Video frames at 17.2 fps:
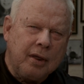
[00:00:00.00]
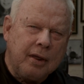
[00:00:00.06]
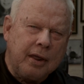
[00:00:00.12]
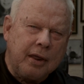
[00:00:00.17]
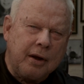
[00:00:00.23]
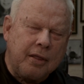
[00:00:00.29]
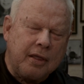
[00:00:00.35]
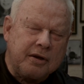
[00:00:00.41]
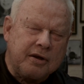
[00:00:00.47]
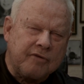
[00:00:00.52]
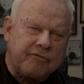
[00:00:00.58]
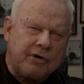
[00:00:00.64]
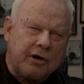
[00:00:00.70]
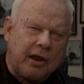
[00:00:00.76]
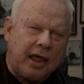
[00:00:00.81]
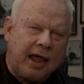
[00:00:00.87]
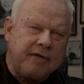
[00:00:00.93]
in the
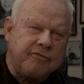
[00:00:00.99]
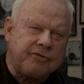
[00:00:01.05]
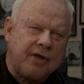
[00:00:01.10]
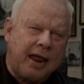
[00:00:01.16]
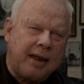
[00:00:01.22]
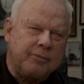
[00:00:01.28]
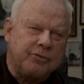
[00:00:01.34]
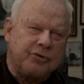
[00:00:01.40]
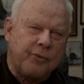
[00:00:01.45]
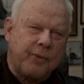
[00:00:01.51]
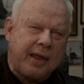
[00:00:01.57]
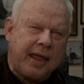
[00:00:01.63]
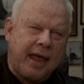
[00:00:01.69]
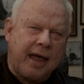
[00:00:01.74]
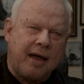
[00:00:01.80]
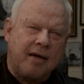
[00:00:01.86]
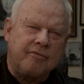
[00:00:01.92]
different lifetimes that we
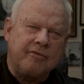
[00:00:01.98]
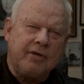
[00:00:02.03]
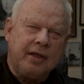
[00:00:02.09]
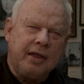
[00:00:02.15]
have.